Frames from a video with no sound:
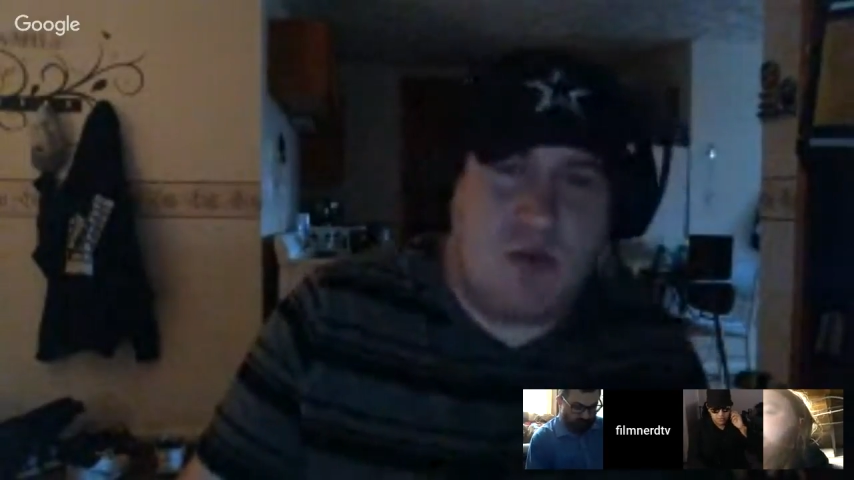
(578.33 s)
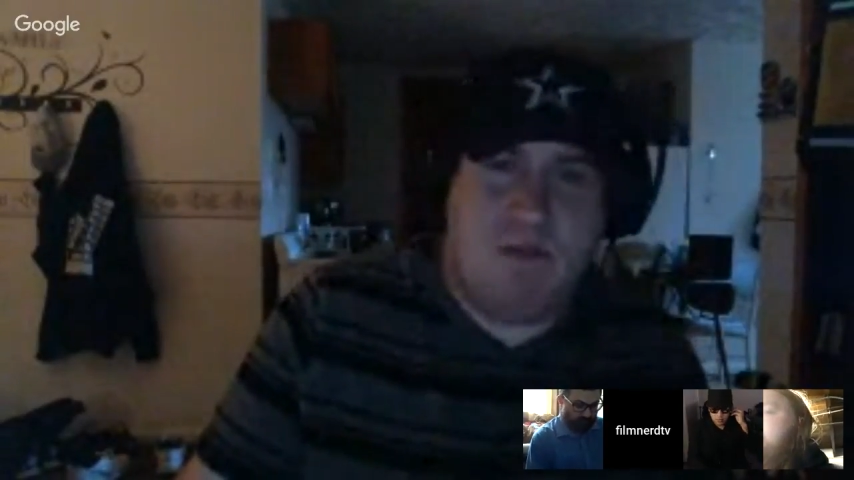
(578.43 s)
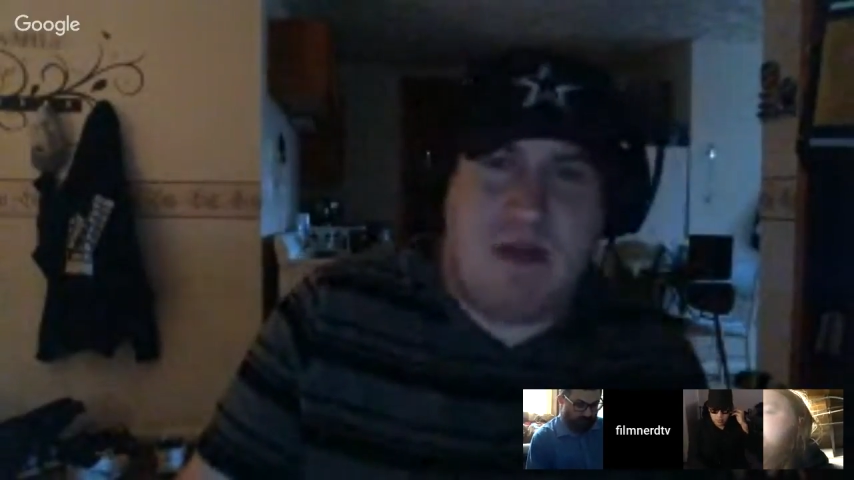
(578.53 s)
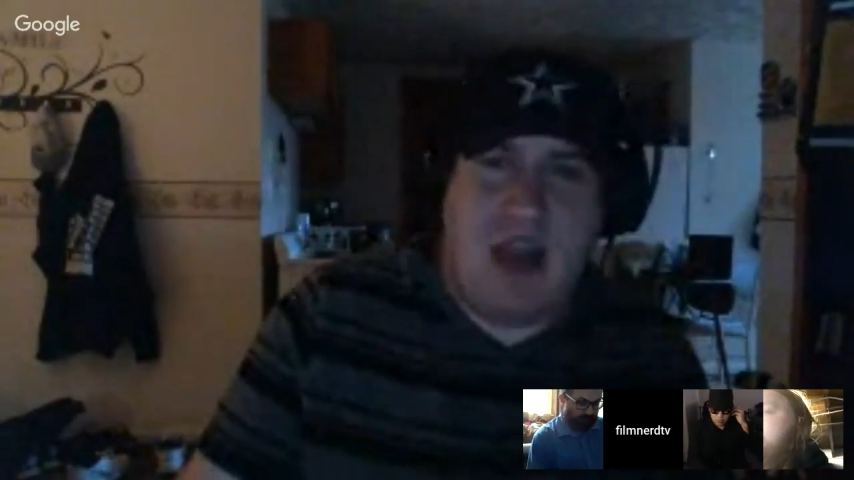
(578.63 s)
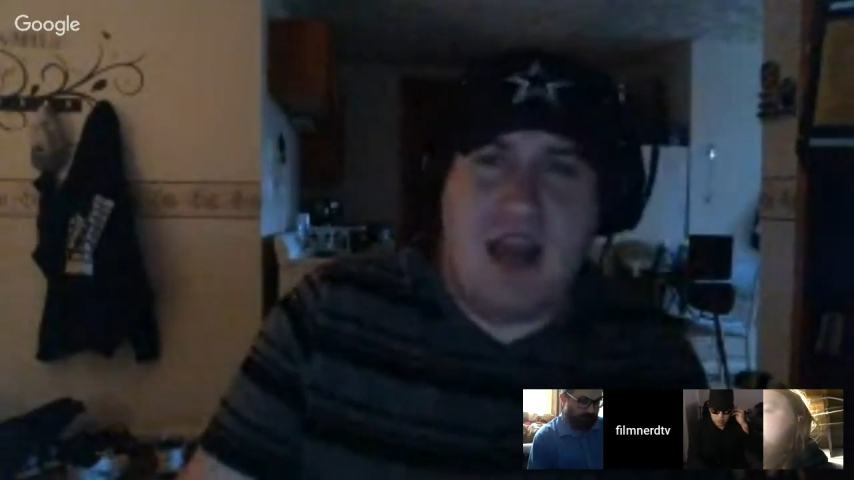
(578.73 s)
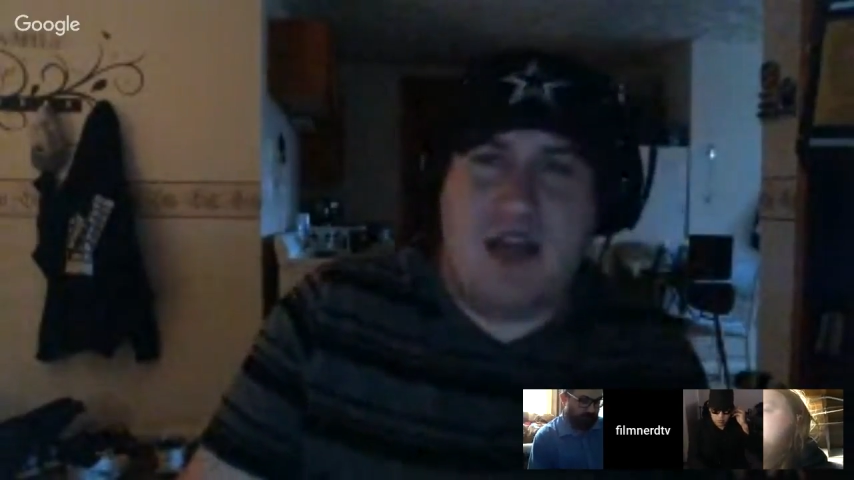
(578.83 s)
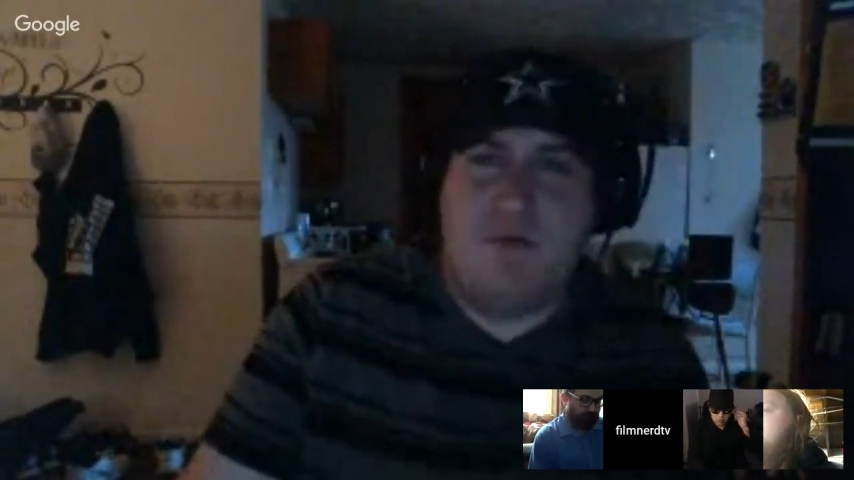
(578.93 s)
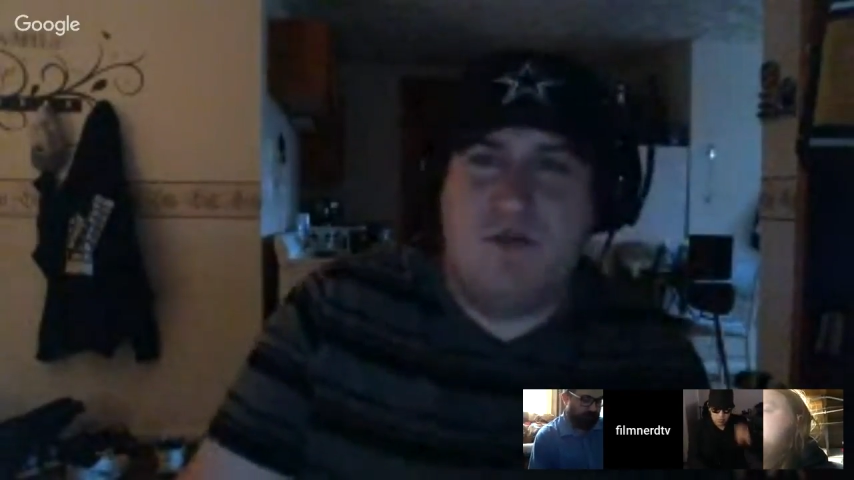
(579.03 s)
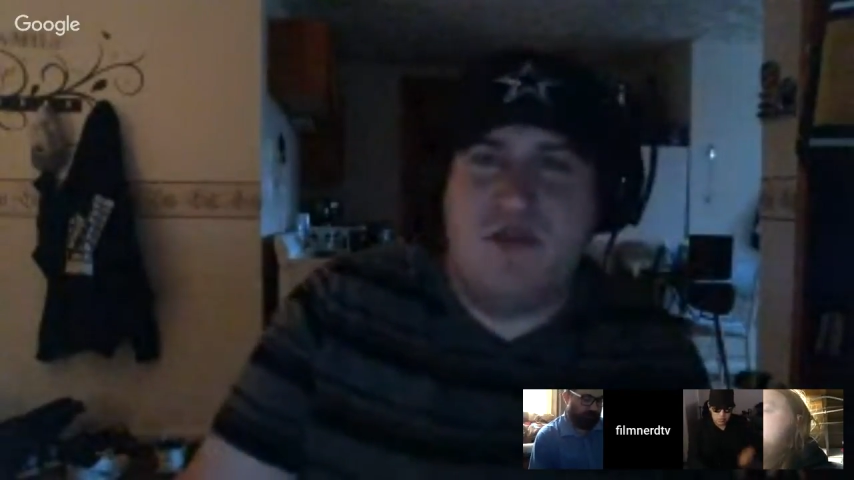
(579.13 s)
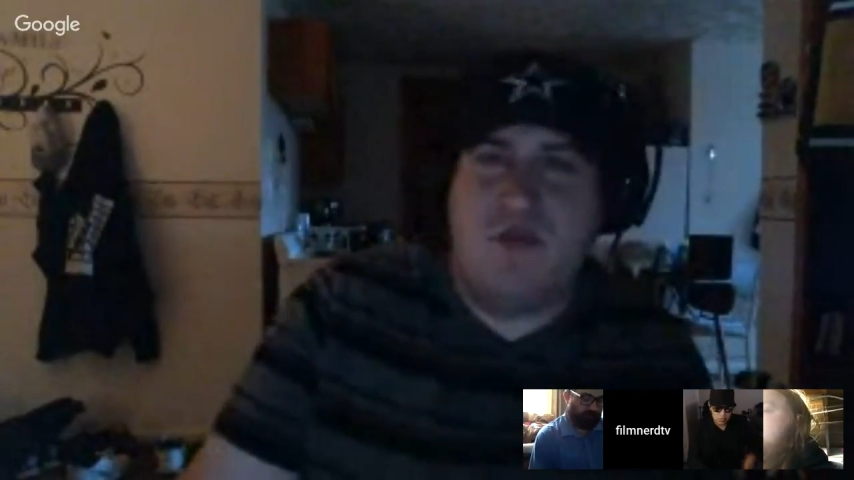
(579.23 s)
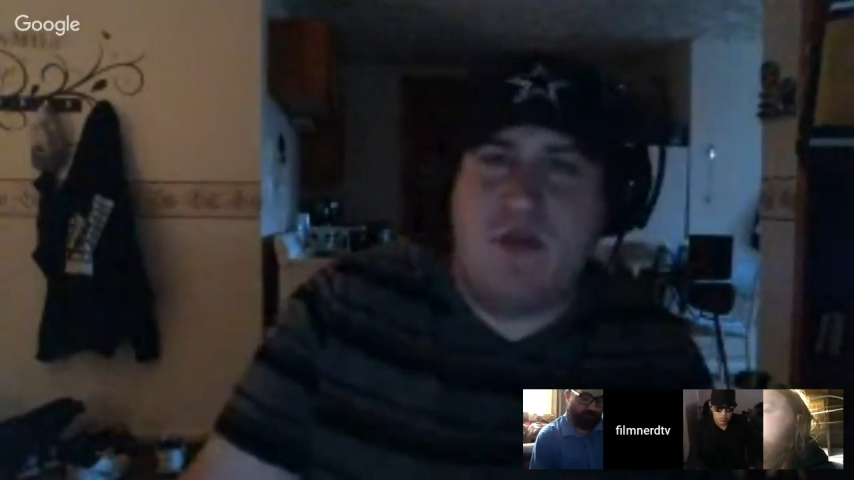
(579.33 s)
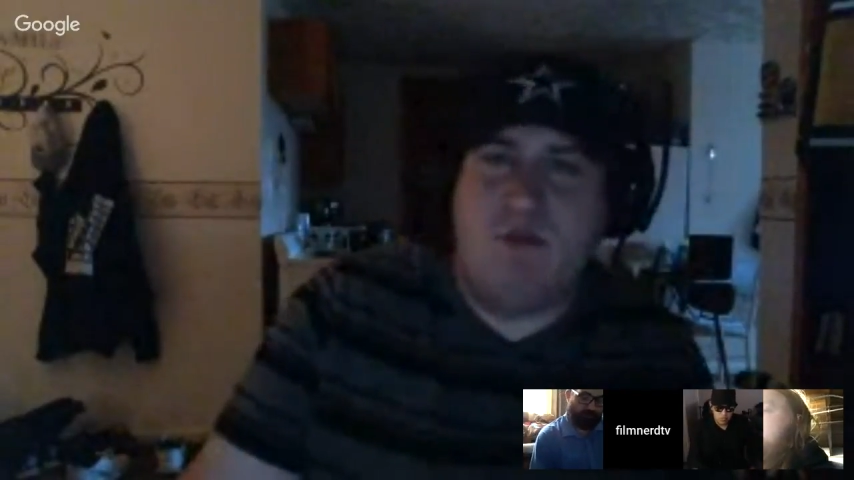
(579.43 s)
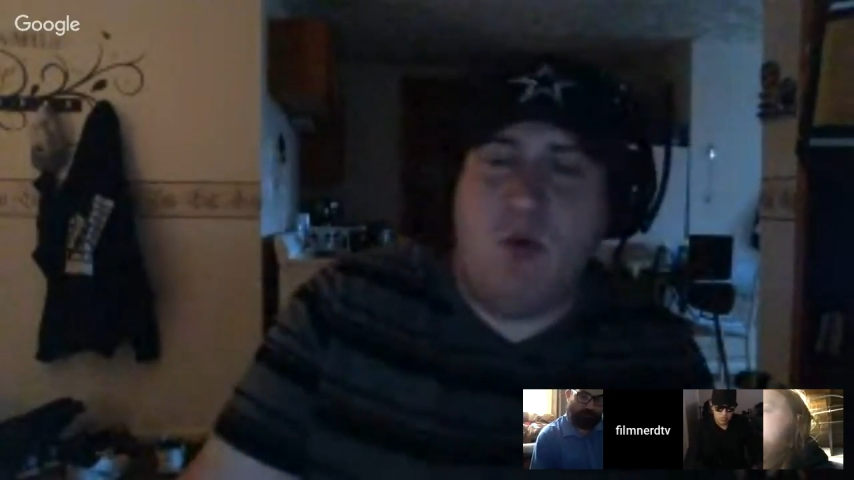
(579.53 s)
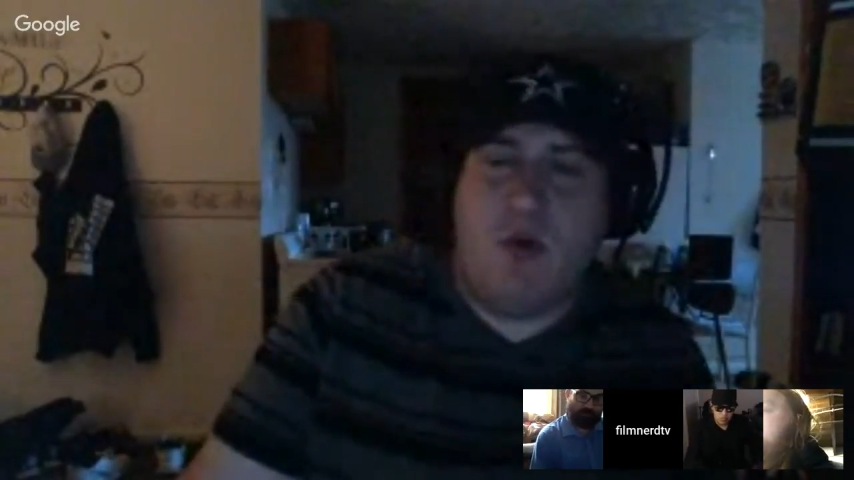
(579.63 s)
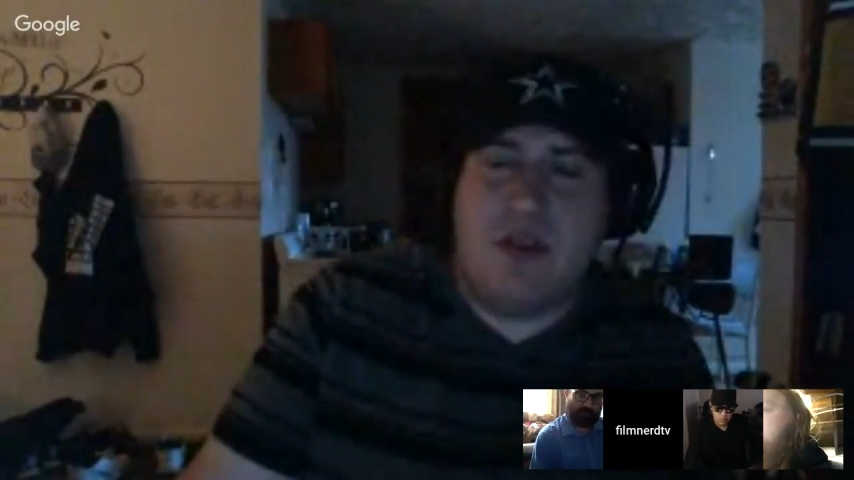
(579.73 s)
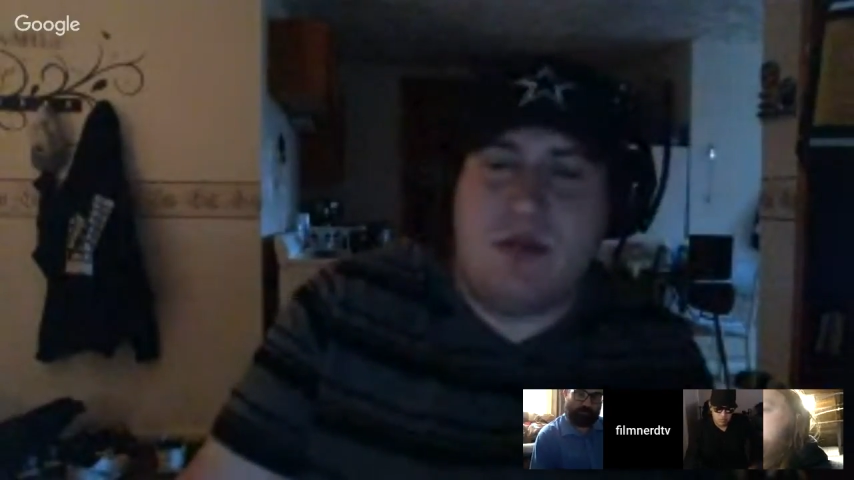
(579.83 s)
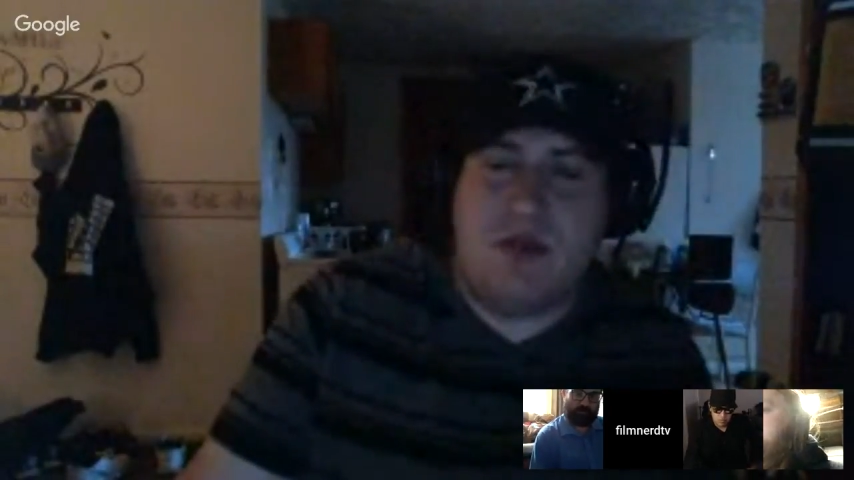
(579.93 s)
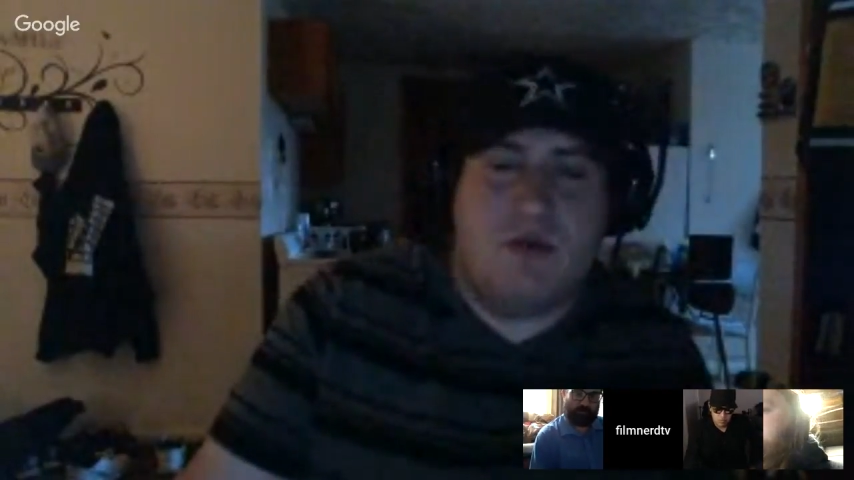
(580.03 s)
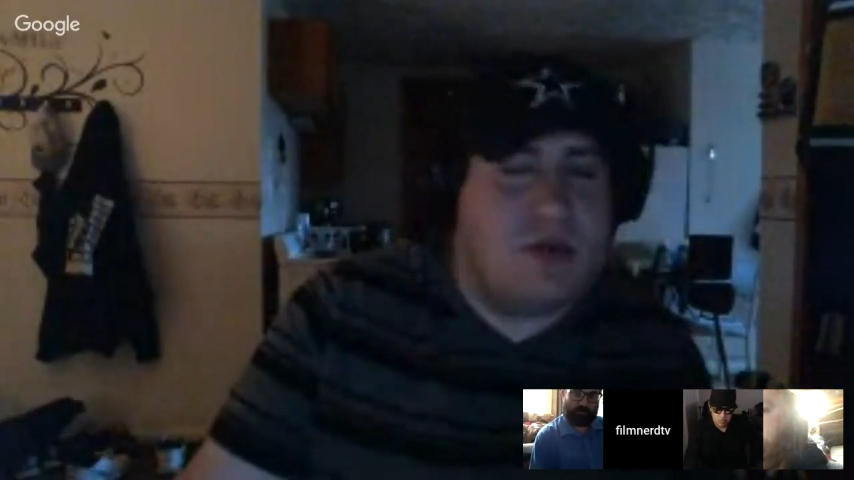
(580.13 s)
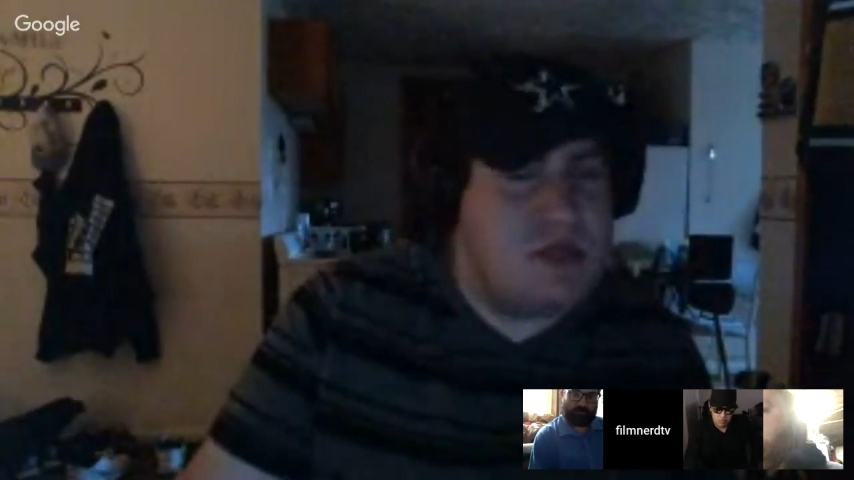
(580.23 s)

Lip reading: just right behind him with 3 points.